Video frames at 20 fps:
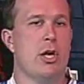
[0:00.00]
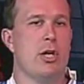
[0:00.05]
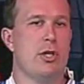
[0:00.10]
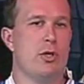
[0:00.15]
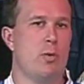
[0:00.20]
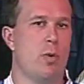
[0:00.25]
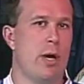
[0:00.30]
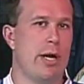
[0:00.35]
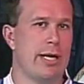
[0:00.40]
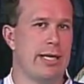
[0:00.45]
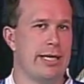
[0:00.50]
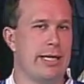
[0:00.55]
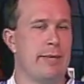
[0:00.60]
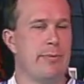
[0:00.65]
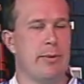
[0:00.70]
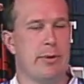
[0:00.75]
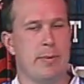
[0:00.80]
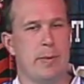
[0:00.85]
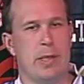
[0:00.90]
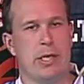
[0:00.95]
you want to keep
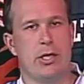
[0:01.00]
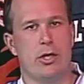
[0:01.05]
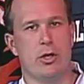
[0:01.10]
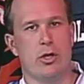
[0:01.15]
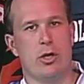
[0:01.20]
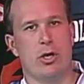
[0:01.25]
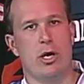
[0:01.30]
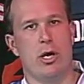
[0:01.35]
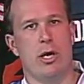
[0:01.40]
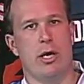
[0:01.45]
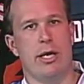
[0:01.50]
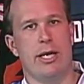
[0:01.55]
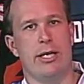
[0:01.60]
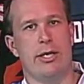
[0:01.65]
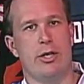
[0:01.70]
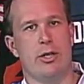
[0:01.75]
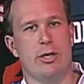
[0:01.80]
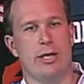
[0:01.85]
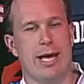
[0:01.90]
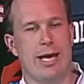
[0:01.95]
him in your uh, in
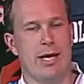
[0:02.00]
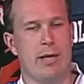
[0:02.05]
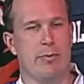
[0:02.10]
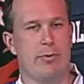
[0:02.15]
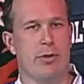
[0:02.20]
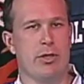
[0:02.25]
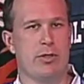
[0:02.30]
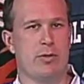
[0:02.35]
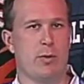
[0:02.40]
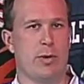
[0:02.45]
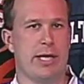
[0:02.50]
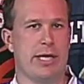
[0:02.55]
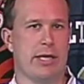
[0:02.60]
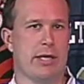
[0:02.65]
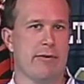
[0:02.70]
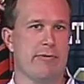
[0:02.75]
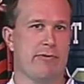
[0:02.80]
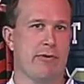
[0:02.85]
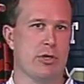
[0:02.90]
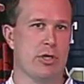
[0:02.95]
your lineup this
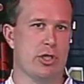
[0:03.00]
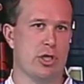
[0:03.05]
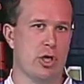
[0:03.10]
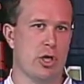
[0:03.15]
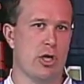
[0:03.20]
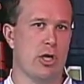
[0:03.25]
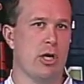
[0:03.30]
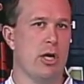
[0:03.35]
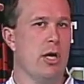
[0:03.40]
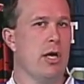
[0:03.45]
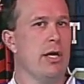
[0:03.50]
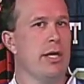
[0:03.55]
weekend for sure.